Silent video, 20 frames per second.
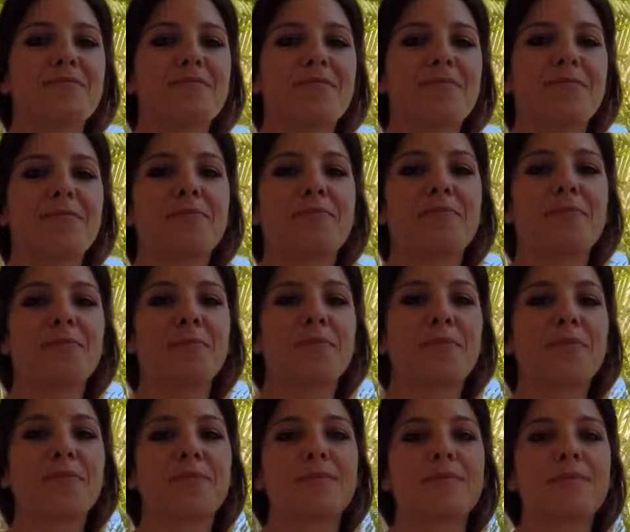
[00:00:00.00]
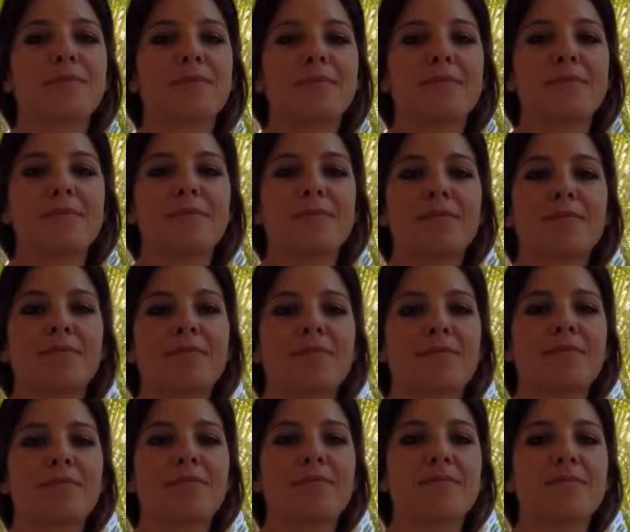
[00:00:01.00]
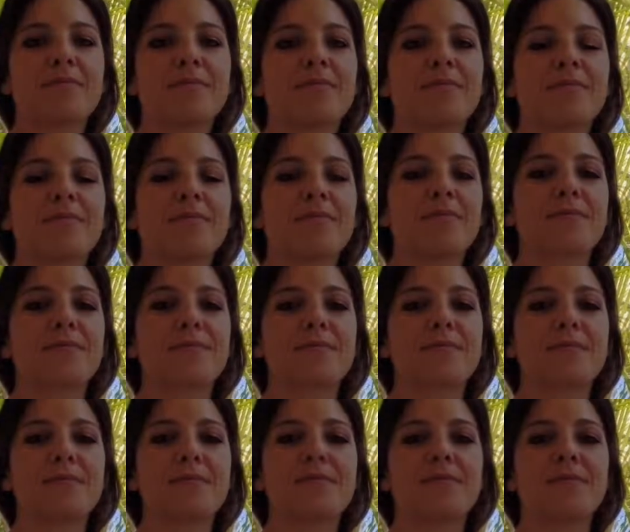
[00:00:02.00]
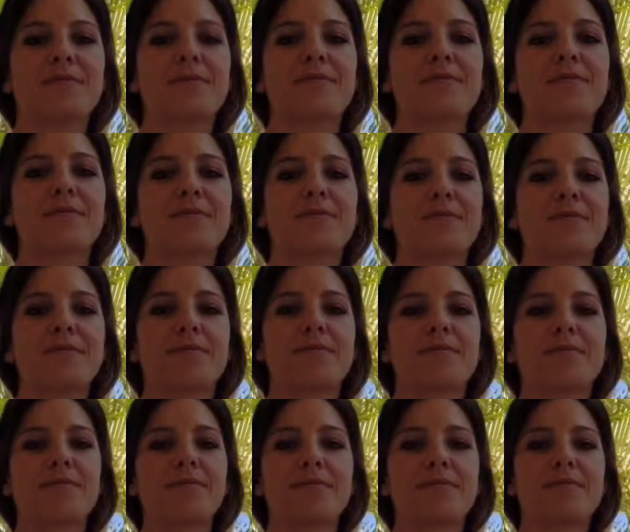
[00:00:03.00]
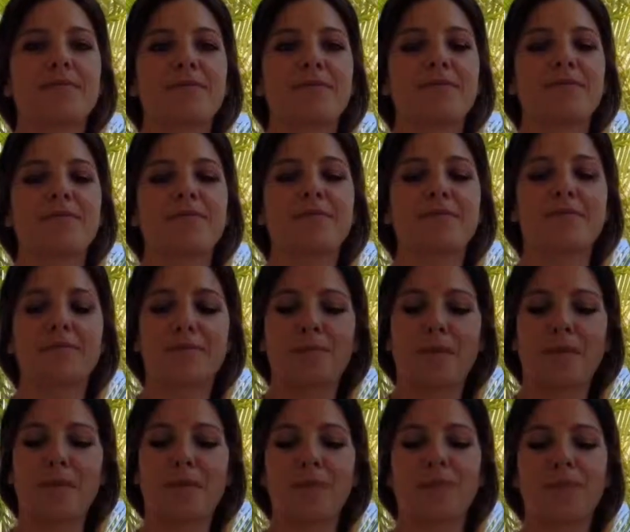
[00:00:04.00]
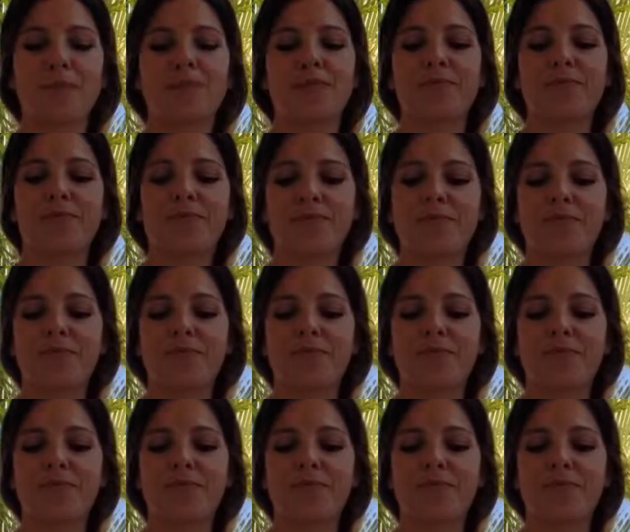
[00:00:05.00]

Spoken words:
No words are spoken by the person on screen.